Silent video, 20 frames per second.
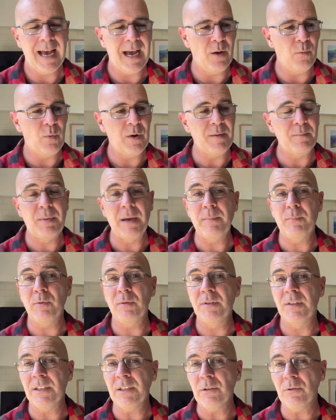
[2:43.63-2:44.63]
When people
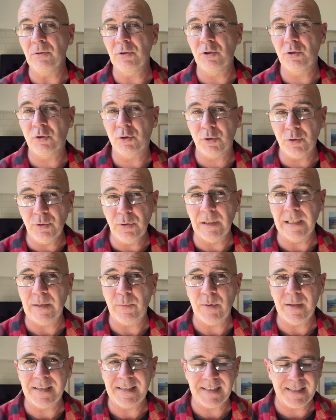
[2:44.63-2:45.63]
deal truly
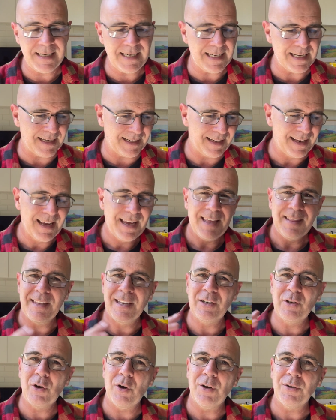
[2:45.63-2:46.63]
with sin,
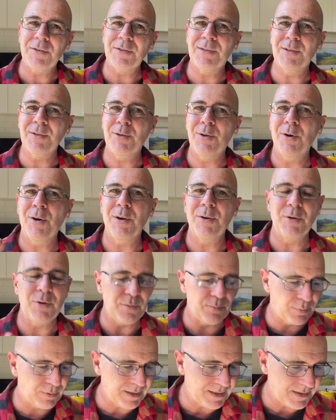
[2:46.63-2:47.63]
then God is the God who
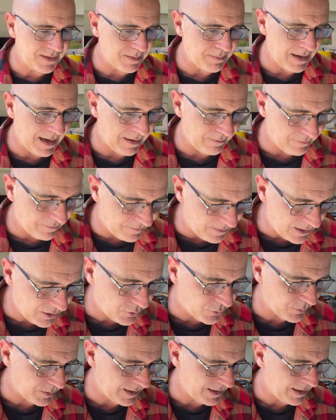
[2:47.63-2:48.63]
brings about
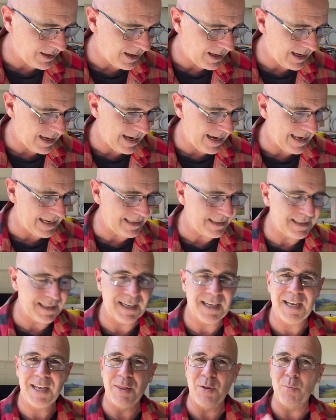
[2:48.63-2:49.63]
victory and
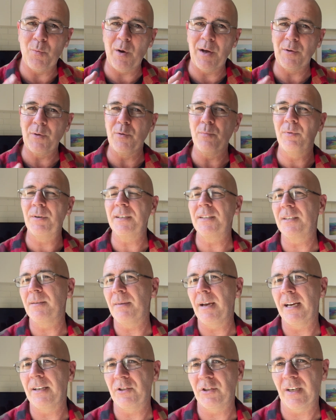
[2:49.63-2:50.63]
the one who brings
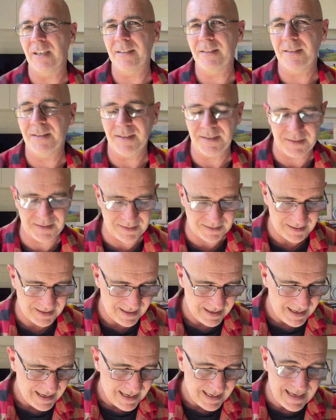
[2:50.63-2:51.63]
about justice.
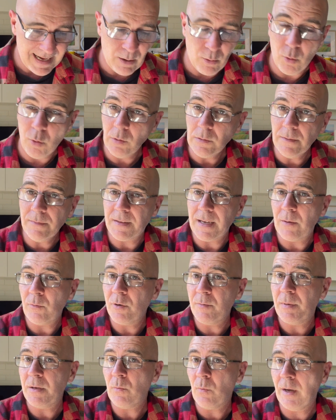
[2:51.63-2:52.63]
Now, all of that
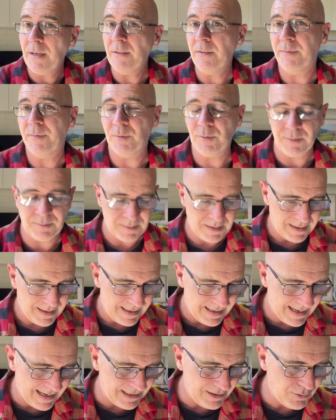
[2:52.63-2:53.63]
would be wonderful.
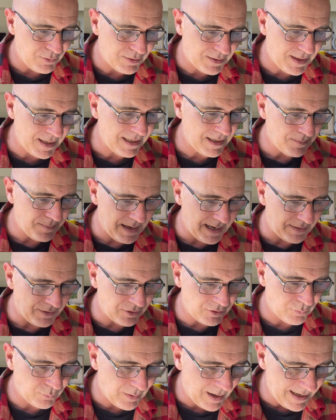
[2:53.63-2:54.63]
And you think about the
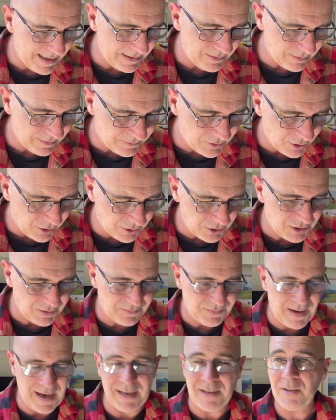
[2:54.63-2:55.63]
reign of
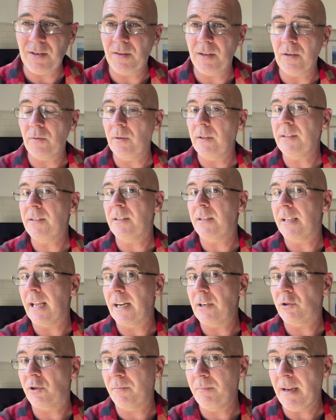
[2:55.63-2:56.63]
Jehoshaphat and you think, well, isn't
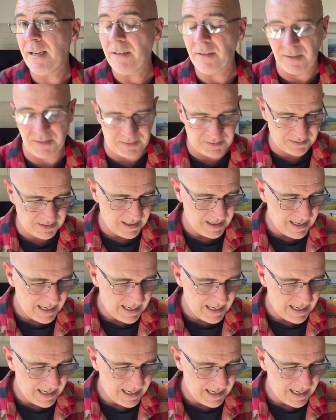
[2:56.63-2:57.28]
that tremendous?